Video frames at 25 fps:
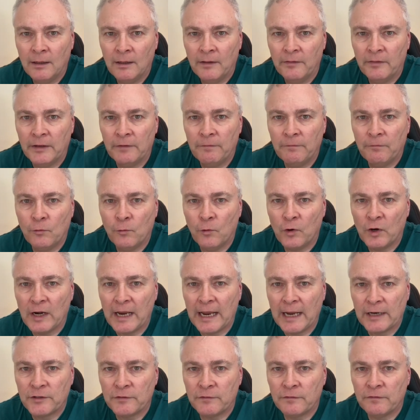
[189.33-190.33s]
they've fallen
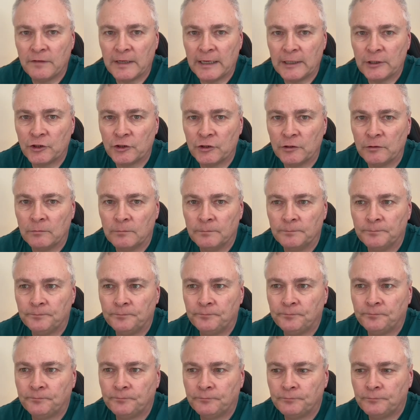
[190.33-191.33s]
out of fashion.
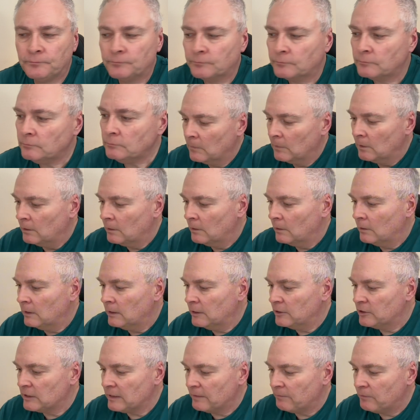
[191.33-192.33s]

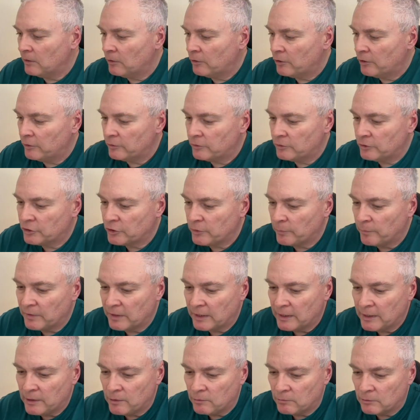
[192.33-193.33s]
Let's have a look at
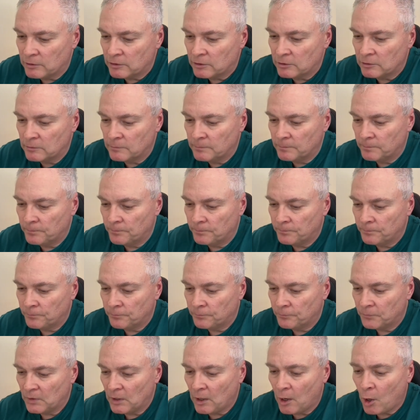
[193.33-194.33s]
something else.
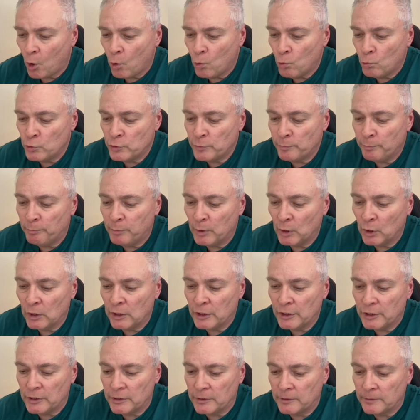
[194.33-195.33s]
Old
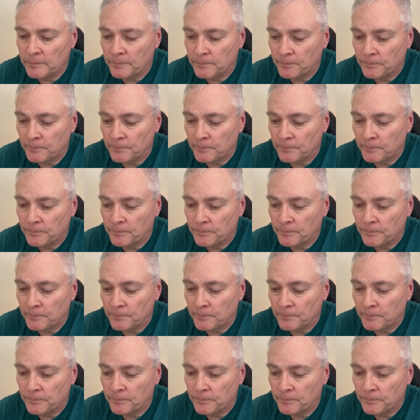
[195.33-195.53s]
bullion.